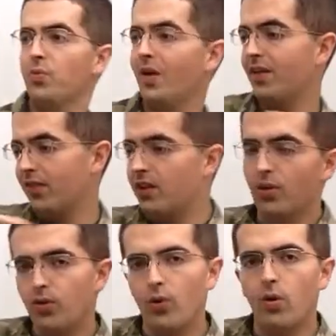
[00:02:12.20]
we'll have like a
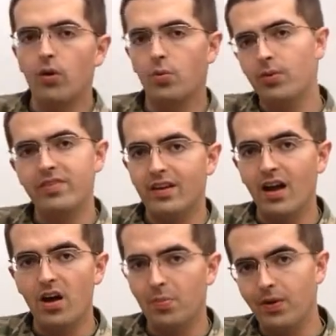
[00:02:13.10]
little corner where we'll sit
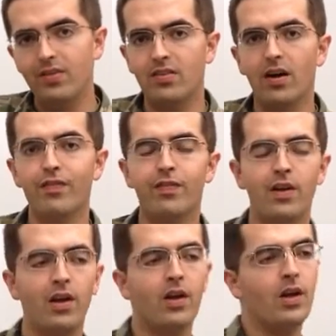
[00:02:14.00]
down and play stuff.
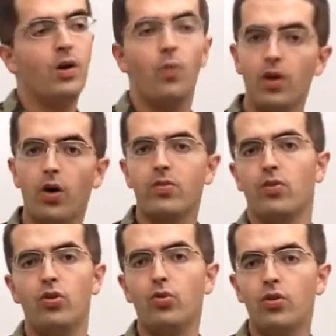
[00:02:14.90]
We also
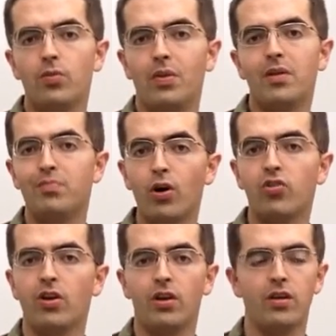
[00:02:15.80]
do a good bit of
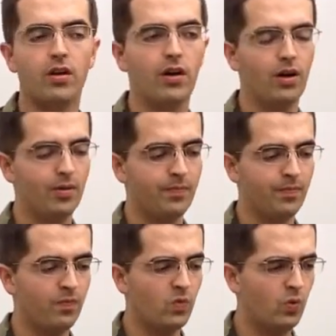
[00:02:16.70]
marching.
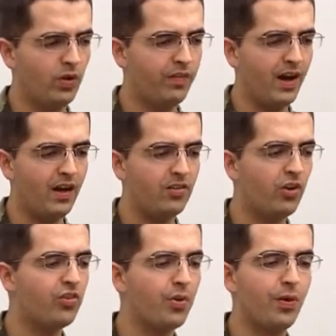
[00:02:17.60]
We've had
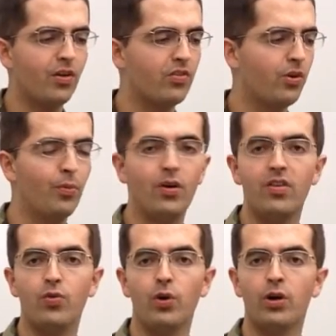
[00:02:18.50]
change of command
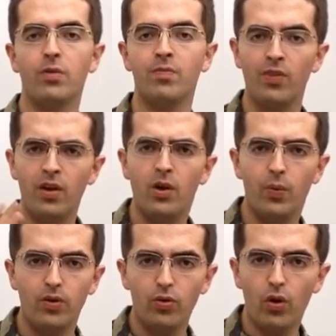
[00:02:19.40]
ceremonies where we
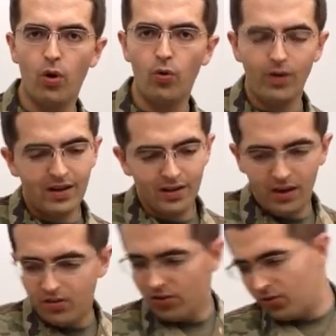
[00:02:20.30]
do the whole
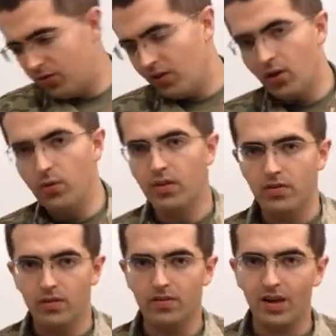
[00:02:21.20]
regulation,
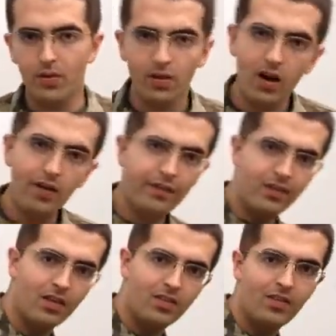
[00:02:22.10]
the sound off and
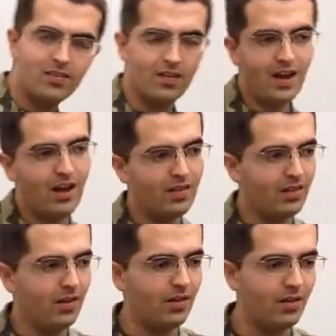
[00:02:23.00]
the this and that and
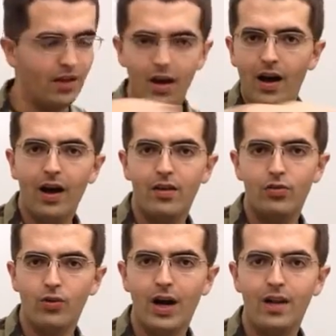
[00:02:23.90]
the eyes
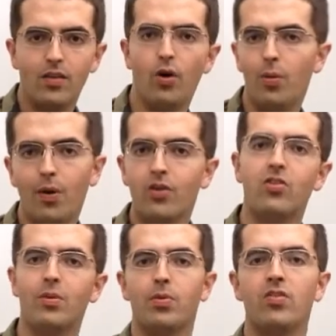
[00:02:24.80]
right, the whole
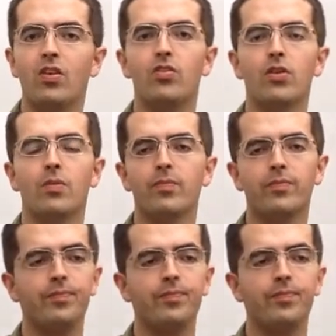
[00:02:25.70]
marching procedure,